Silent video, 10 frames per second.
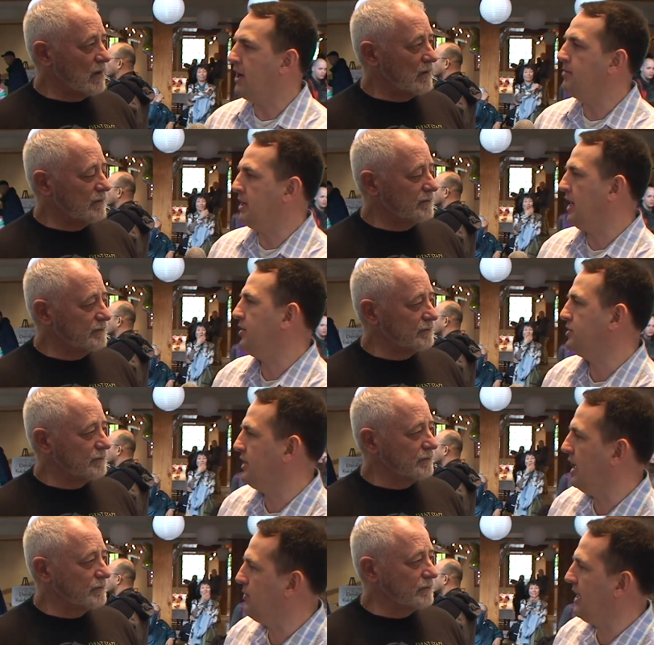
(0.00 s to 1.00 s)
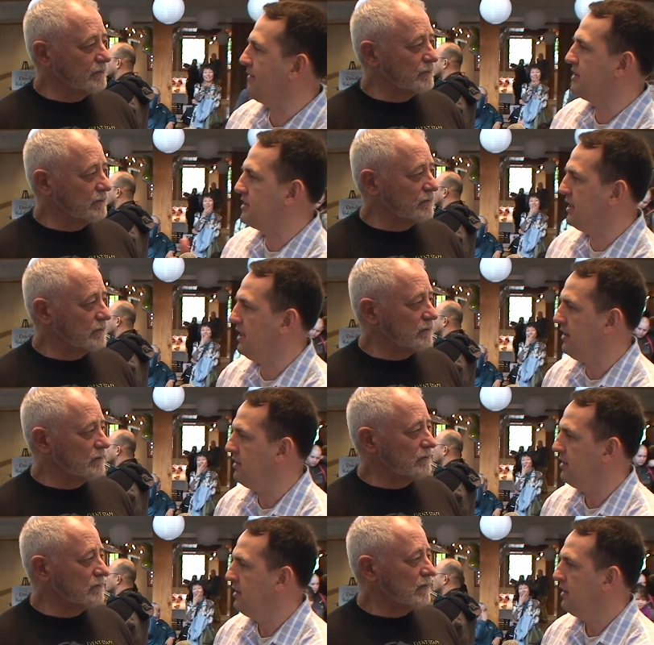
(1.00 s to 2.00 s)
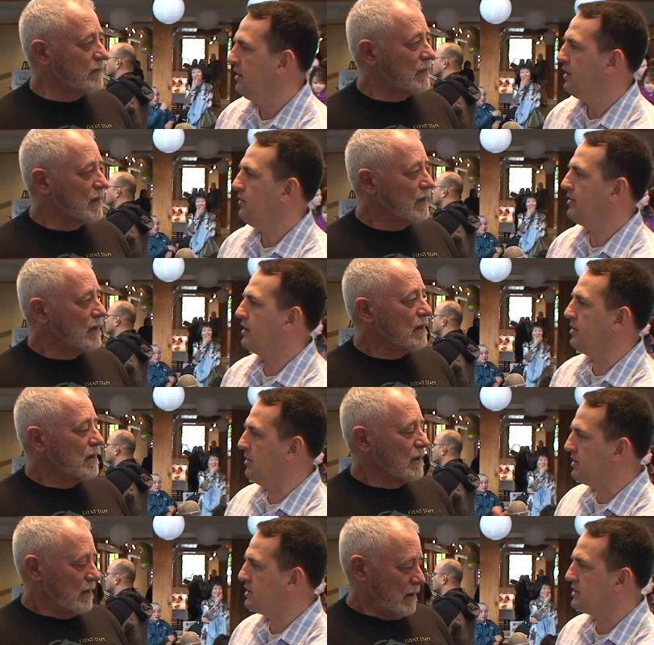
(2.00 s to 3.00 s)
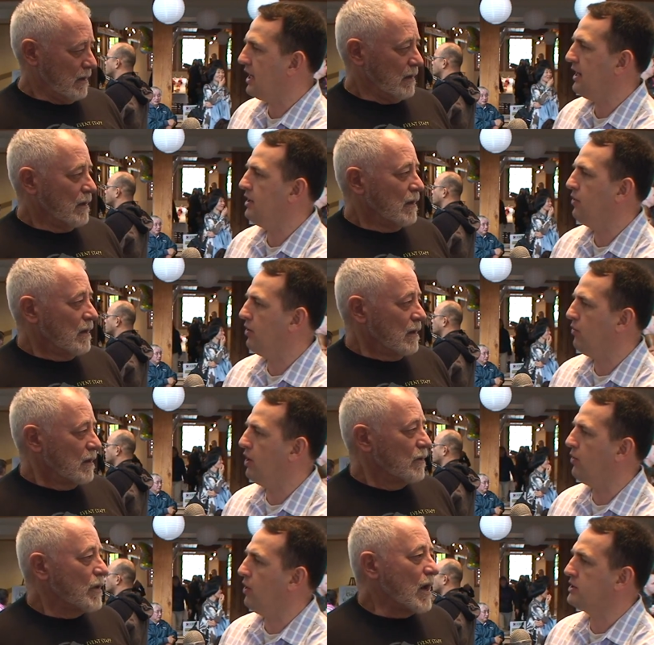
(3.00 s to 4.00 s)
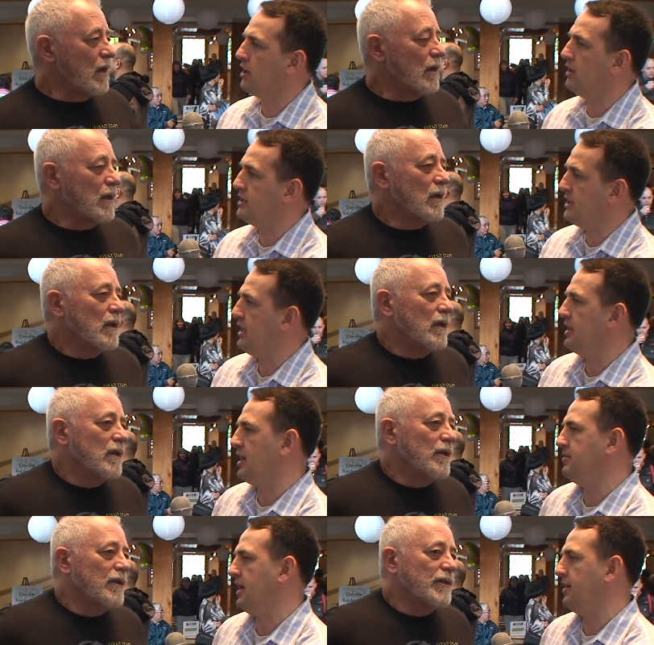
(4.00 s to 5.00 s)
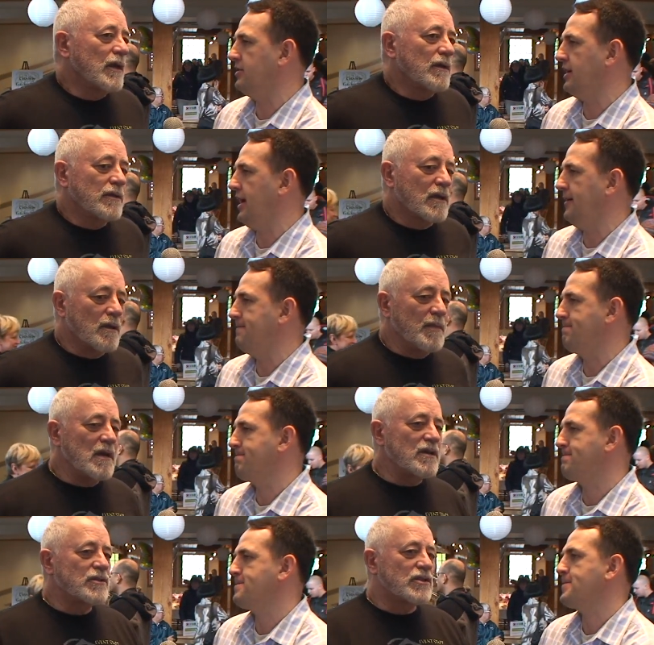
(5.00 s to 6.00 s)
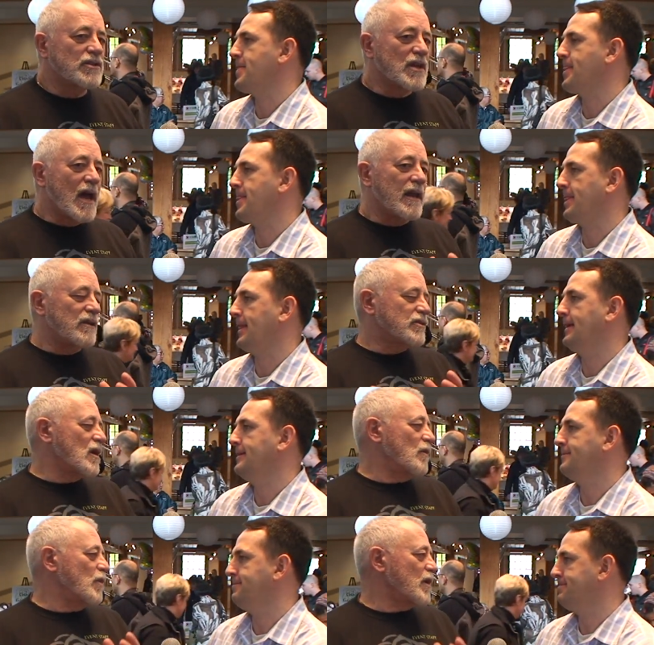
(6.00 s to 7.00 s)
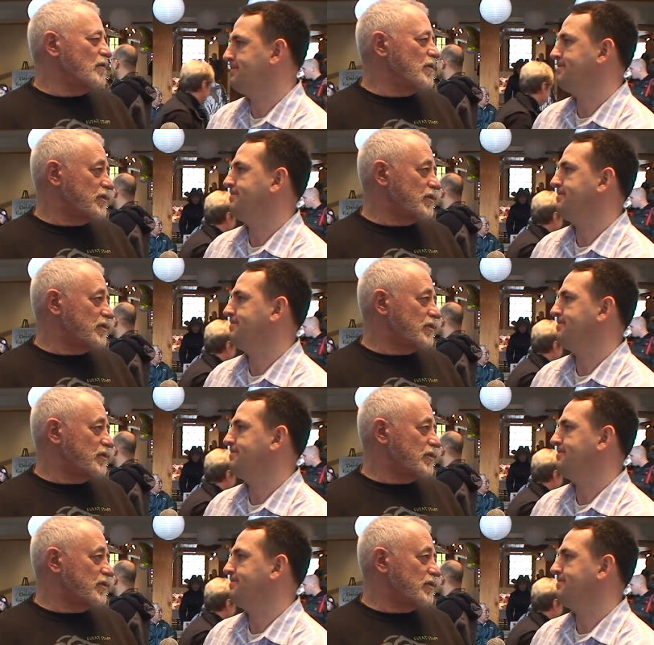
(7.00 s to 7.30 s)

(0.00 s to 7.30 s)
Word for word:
Speaker 1: come together today? We have the city, we have the Camellia Society. What, what what's well, all is it taking to come together the, today? The Camellia
Speaker 2: Society started working with the